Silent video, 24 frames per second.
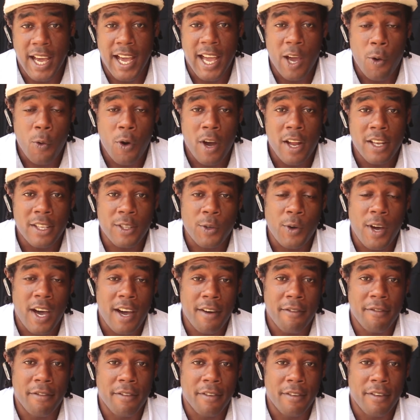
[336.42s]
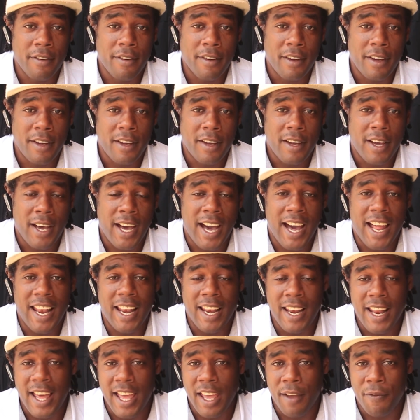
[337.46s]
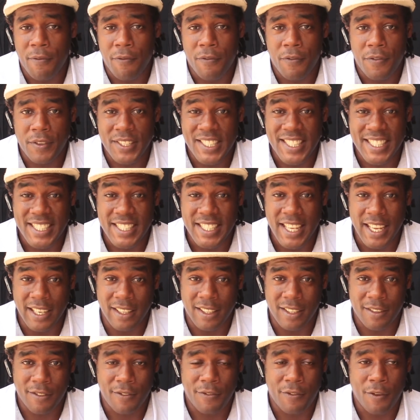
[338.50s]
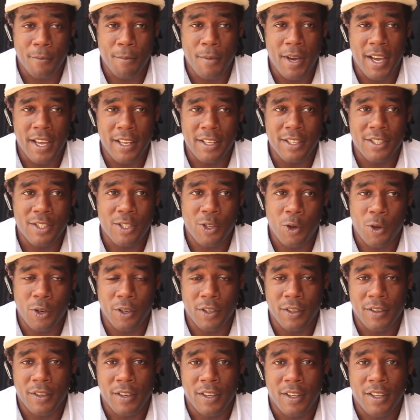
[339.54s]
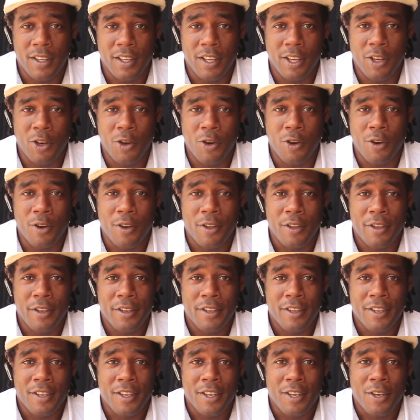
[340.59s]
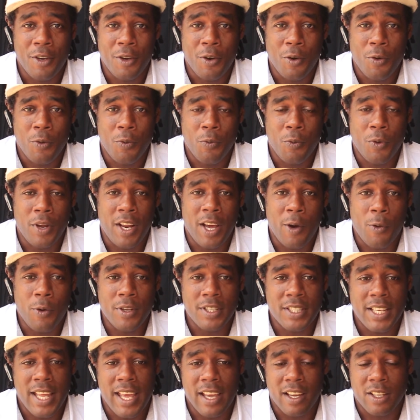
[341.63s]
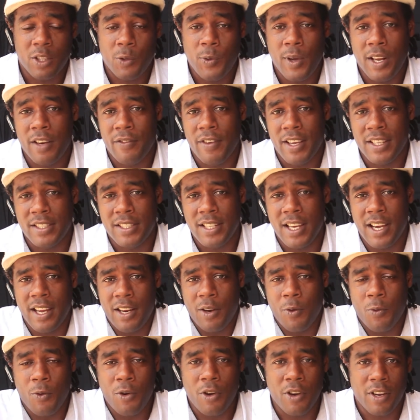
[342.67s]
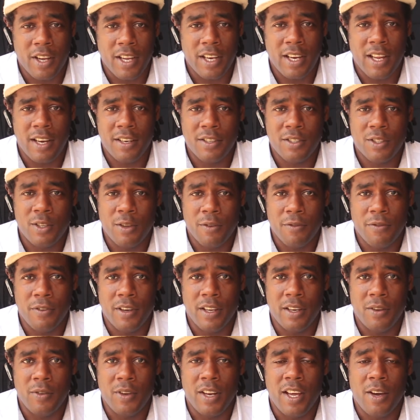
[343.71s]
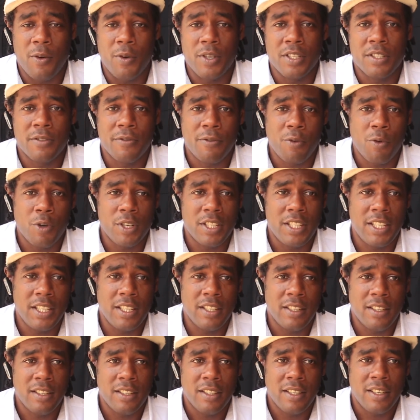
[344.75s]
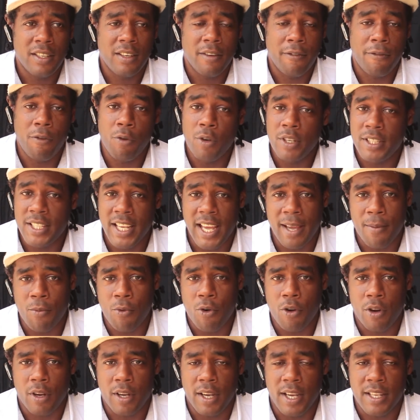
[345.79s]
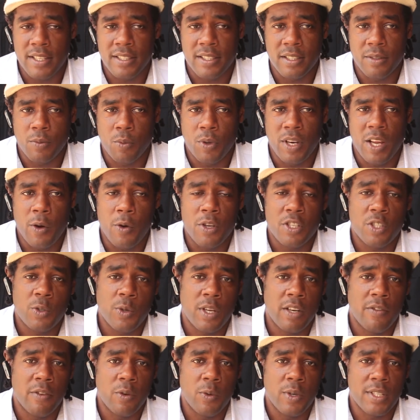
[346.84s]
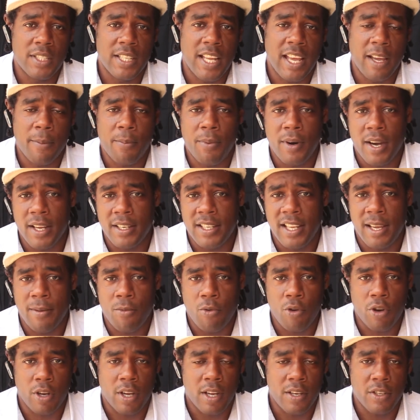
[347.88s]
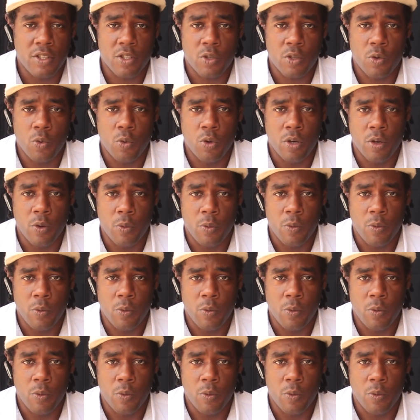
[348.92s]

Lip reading: I want to have a life set for my son. You know, when I was like 12 I started working and stuff, and when I was 14 full-time work, because when I was 12 it was like part-time work and school.